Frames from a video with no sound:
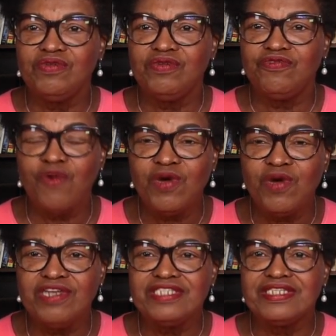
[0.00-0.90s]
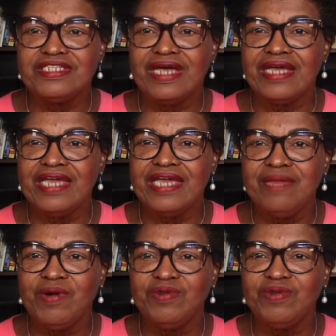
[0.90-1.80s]
focused. I came
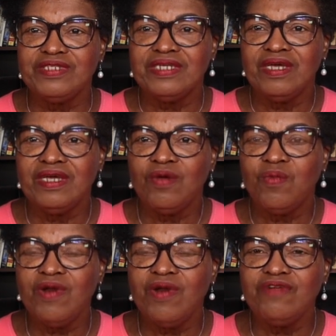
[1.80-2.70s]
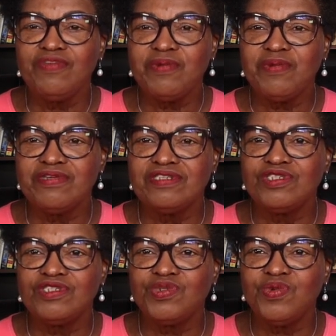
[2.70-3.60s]
out one of the
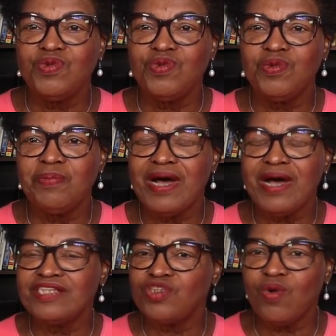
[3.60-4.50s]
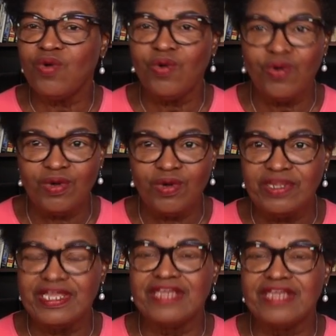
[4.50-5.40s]
persons who passed all
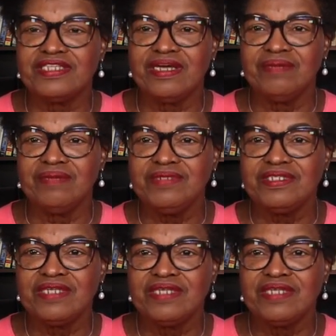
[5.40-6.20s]
the exams.